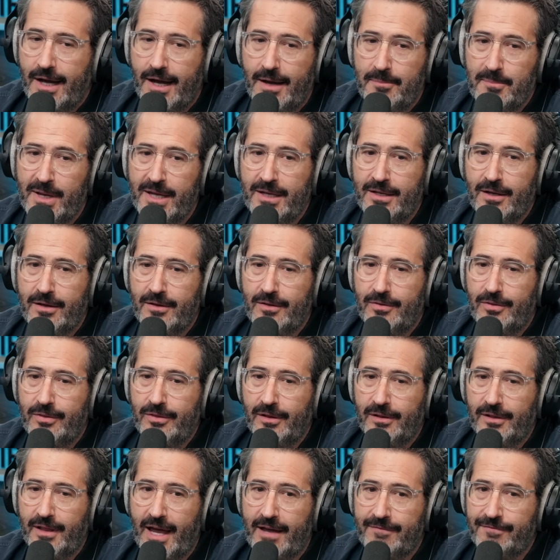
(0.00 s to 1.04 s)
I mean,
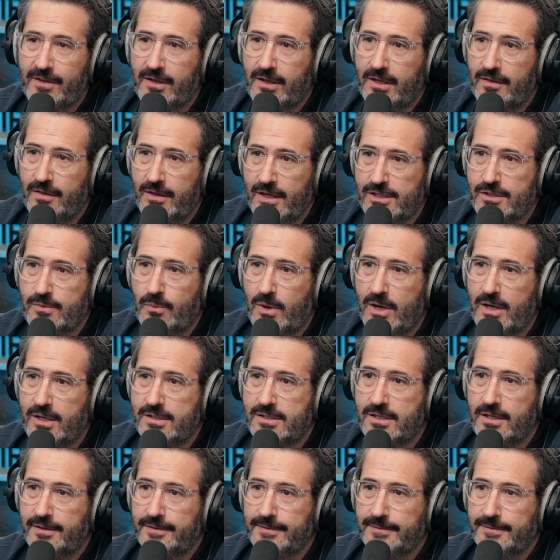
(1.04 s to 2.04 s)
the left. He, he, this he was